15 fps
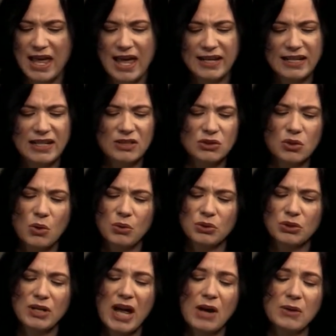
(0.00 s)
and he told
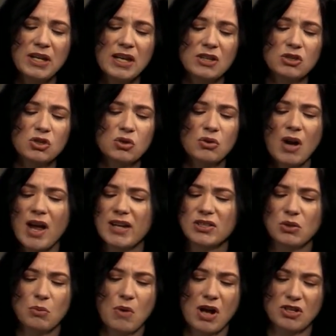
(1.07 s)
her how he had tried
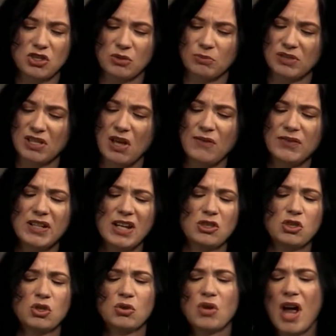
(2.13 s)
to watch himself and
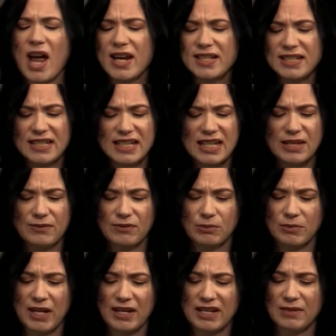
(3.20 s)
had tried to keep
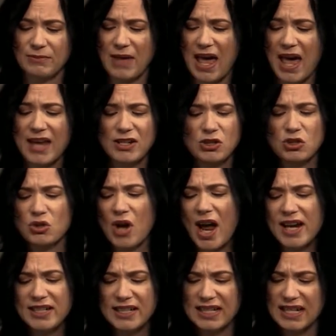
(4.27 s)
from getting mad and
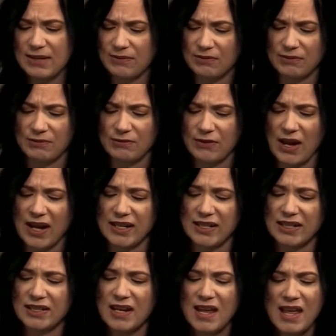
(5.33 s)
tried to keep from
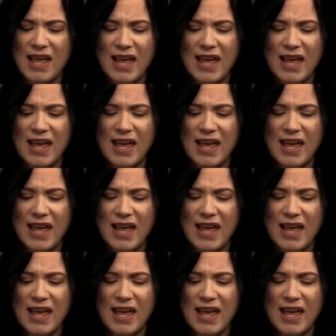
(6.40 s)
fighting